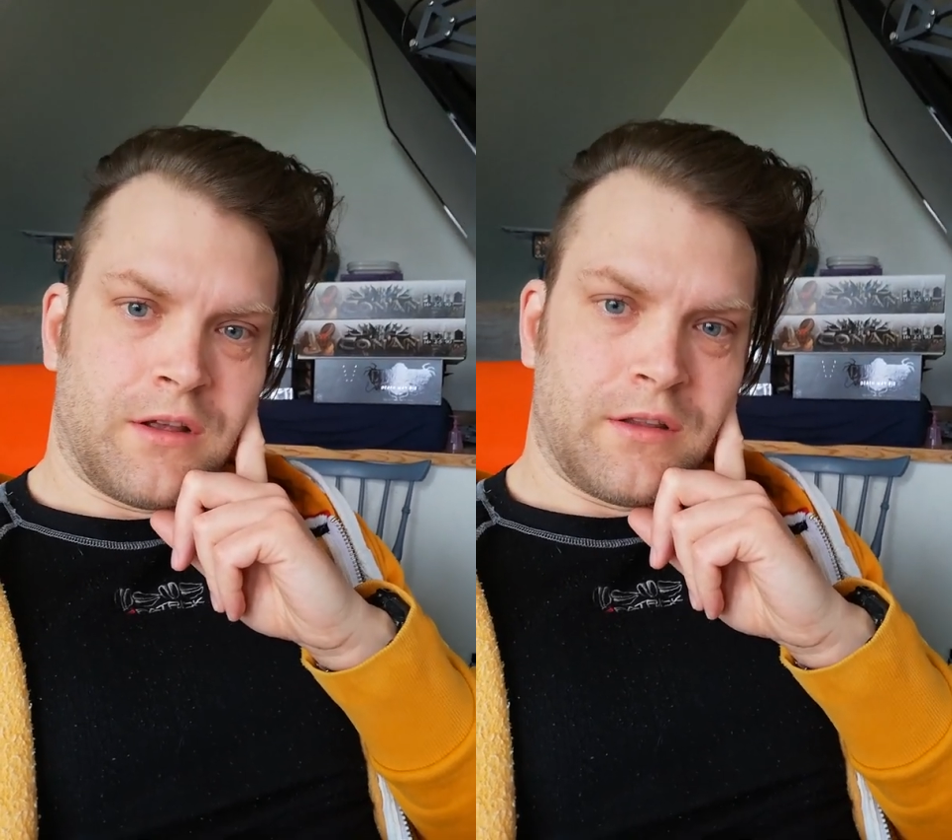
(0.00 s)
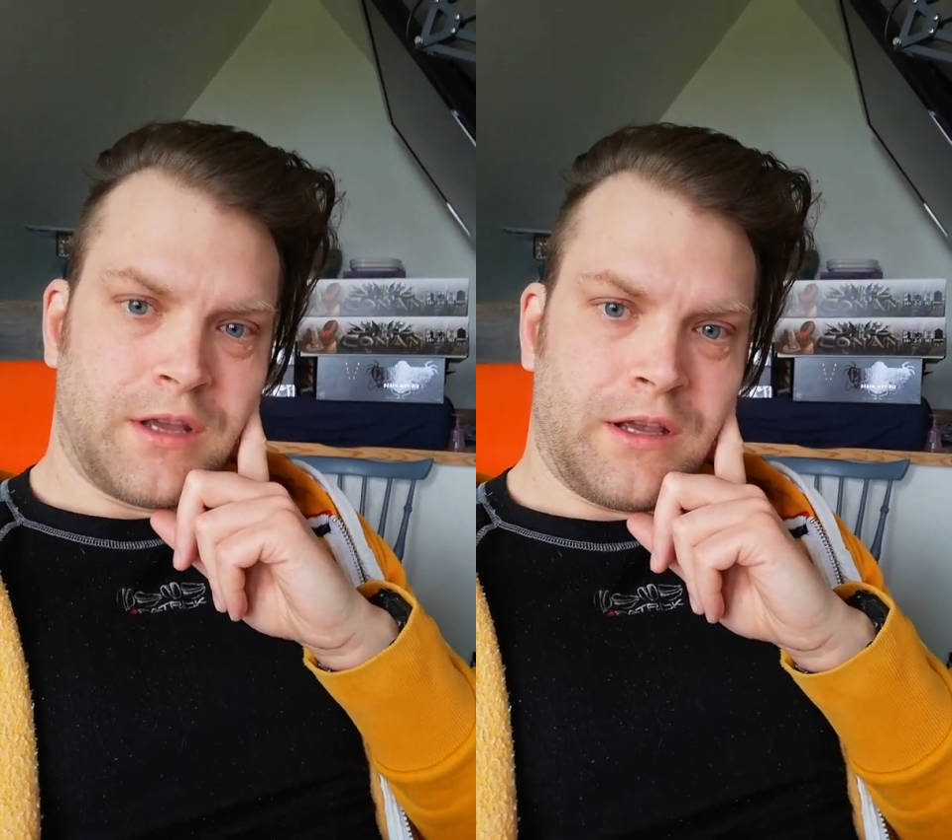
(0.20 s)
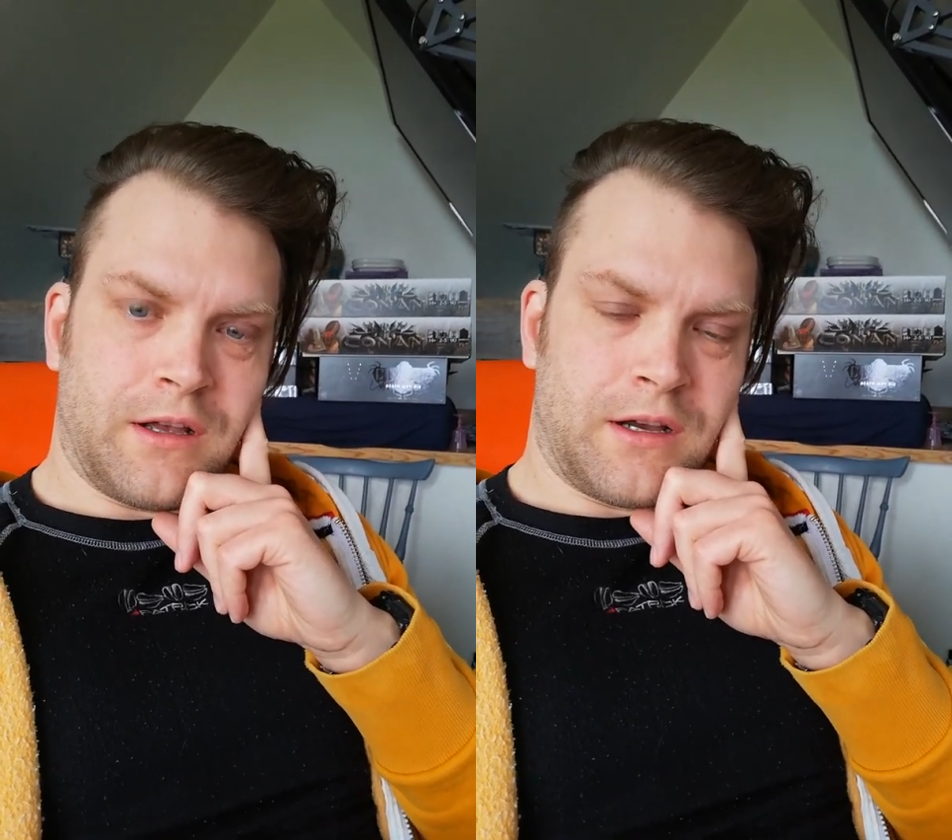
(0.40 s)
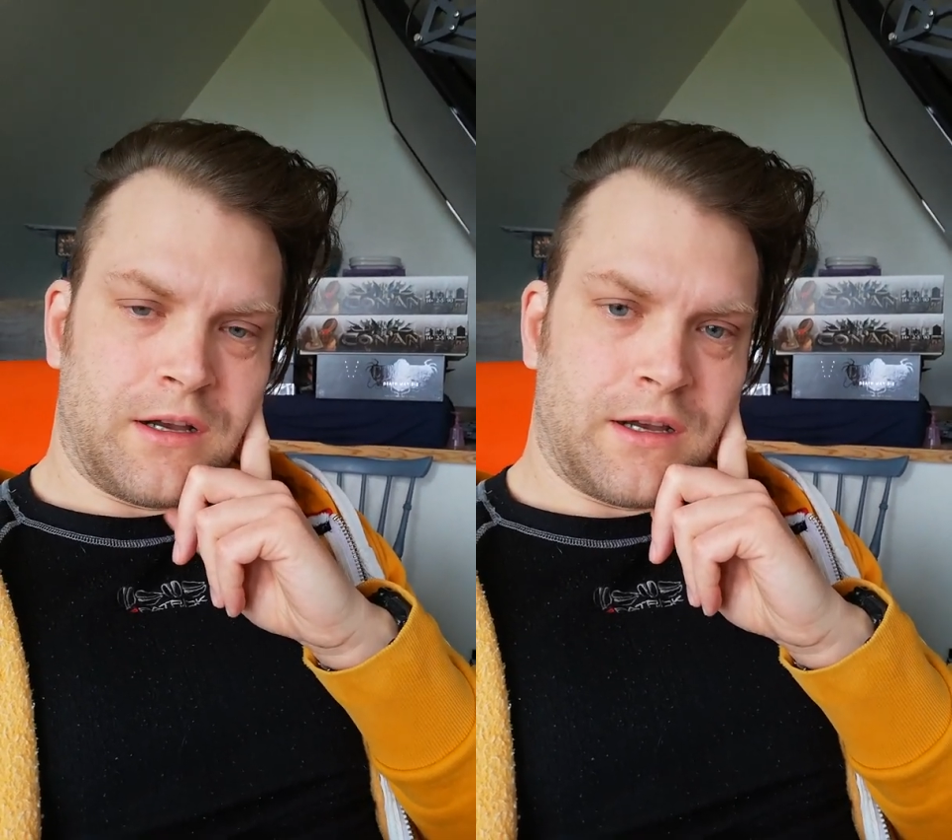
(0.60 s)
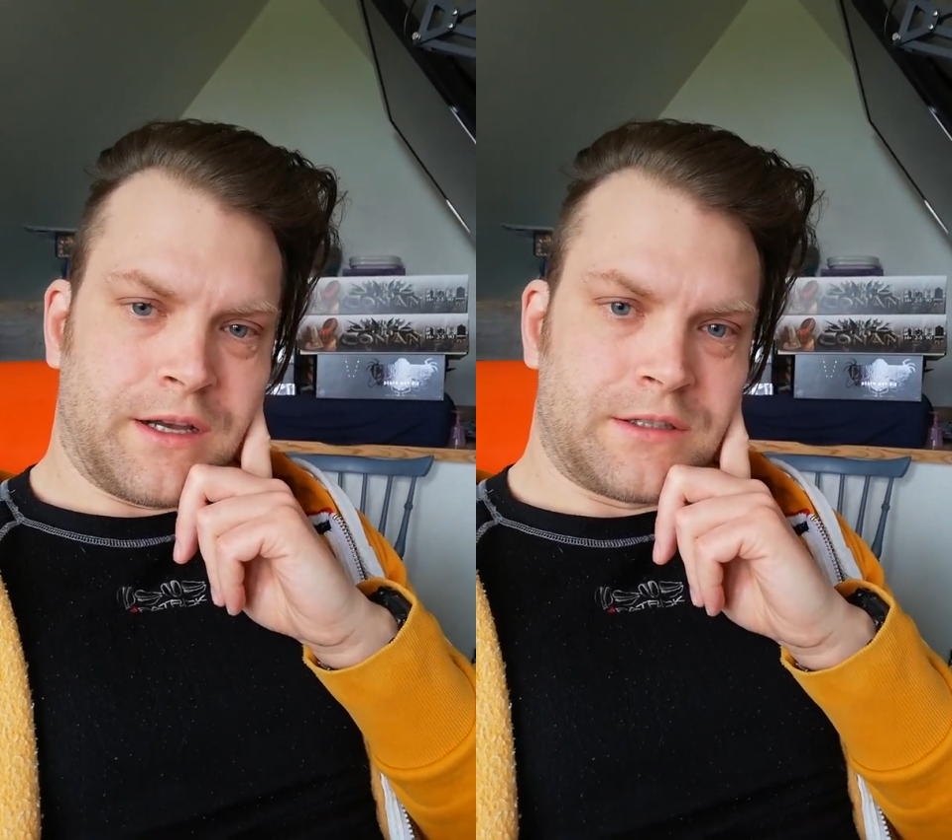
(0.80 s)
they
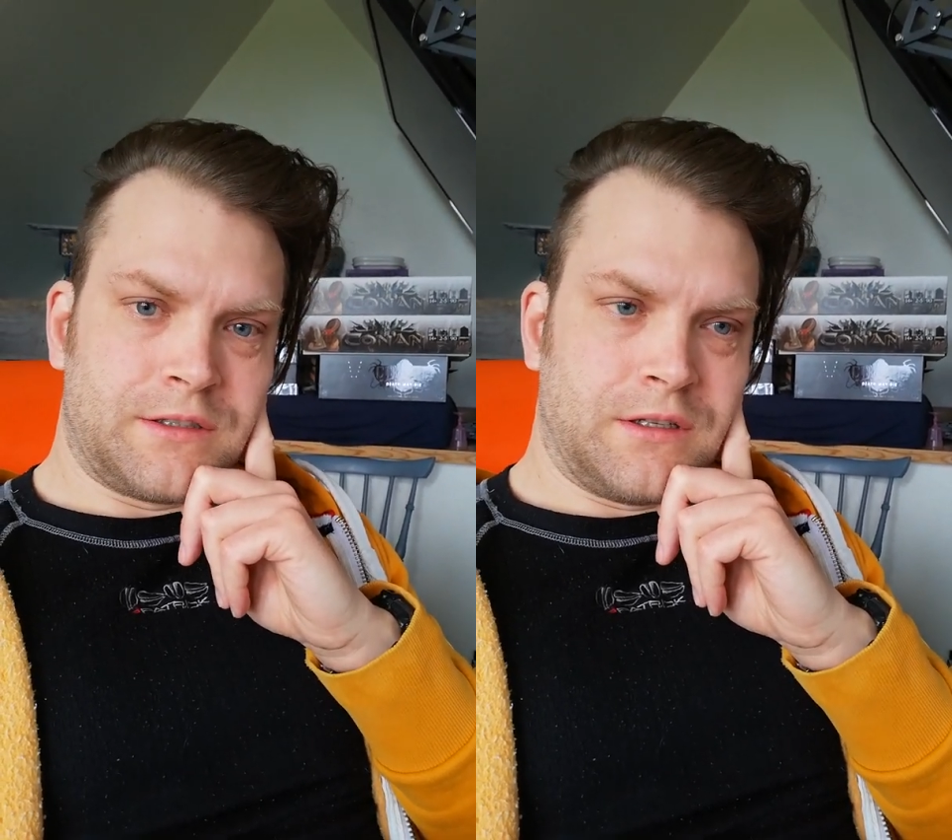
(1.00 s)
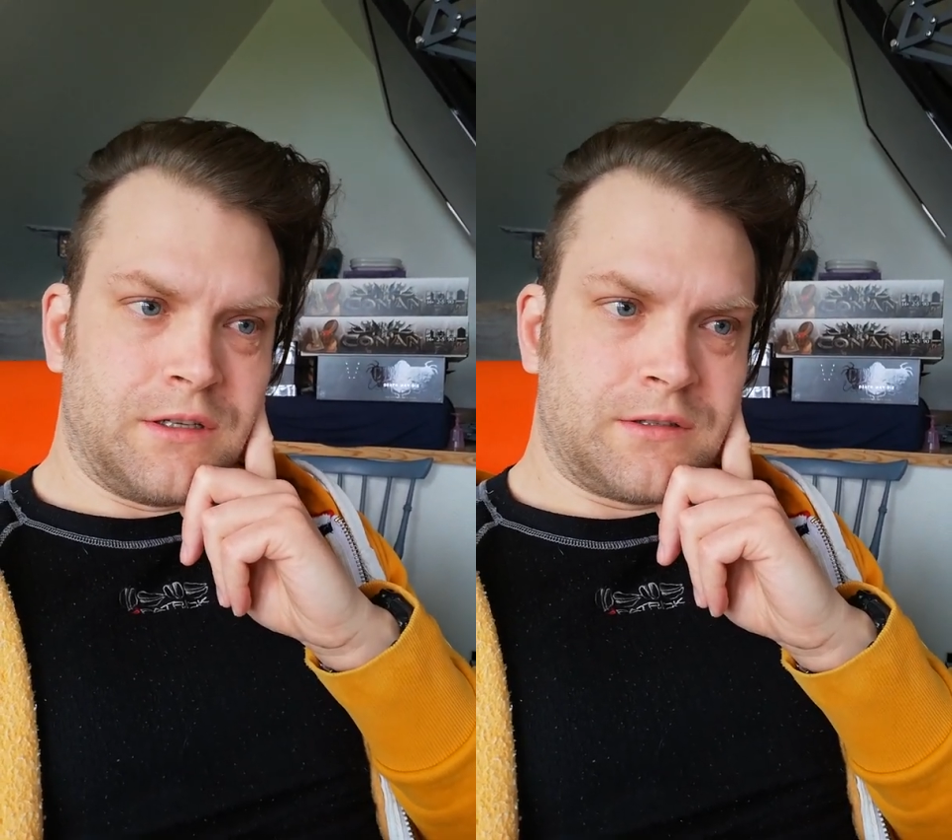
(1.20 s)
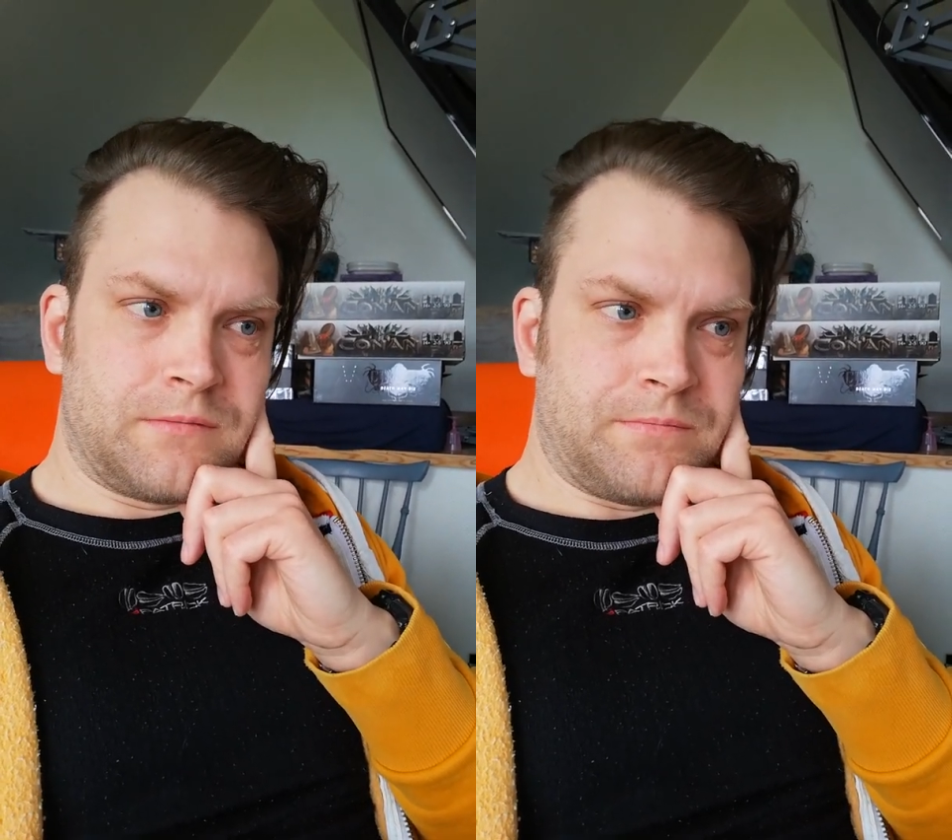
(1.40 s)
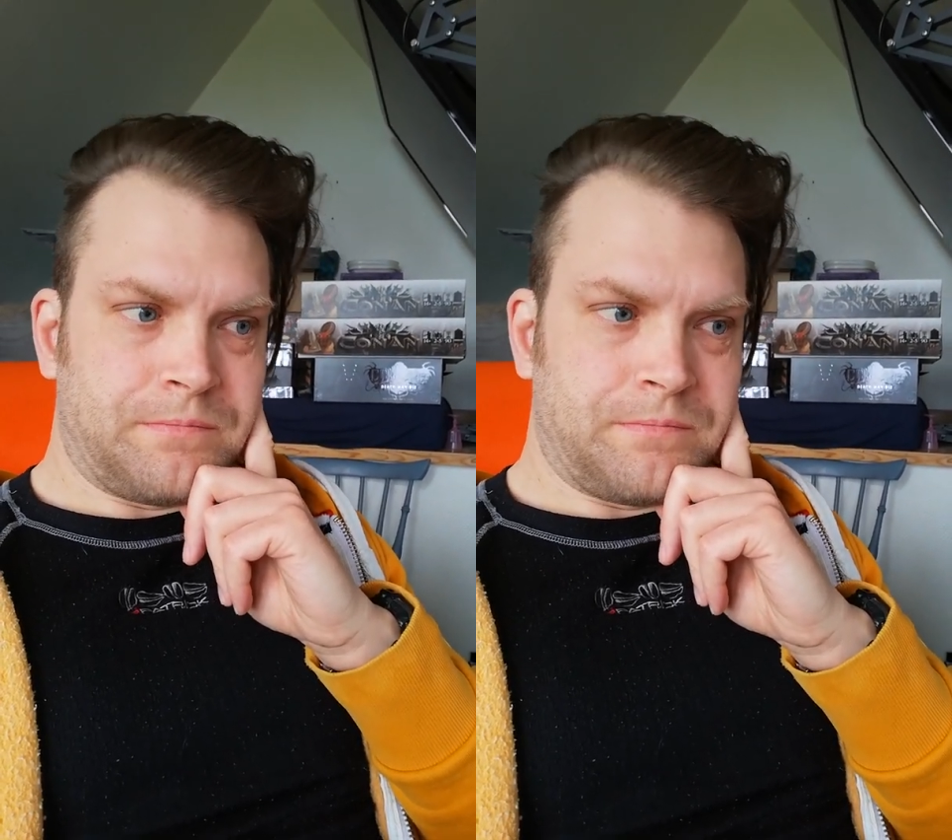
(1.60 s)
are actually